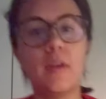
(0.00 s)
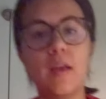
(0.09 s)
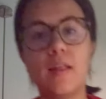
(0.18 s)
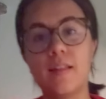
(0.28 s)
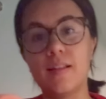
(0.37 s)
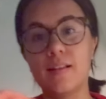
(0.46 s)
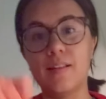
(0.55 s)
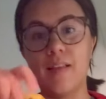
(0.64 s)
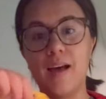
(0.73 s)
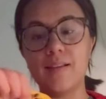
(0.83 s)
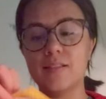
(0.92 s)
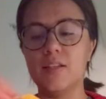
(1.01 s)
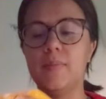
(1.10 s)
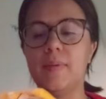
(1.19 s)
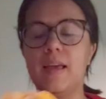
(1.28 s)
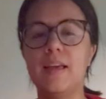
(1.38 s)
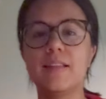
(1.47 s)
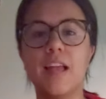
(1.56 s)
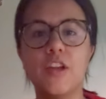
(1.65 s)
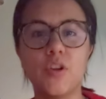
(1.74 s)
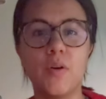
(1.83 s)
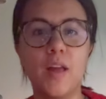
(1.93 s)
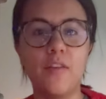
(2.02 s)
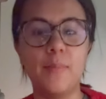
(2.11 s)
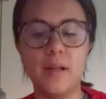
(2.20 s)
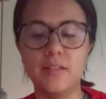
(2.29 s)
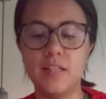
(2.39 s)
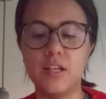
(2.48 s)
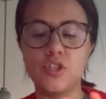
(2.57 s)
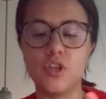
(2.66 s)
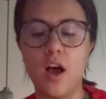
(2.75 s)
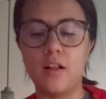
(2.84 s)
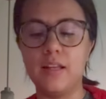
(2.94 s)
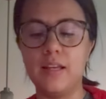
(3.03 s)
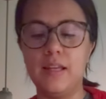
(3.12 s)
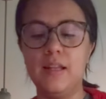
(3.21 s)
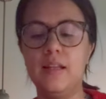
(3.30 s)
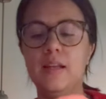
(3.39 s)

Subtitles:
And then the last little bit is I don't have melting chocolate,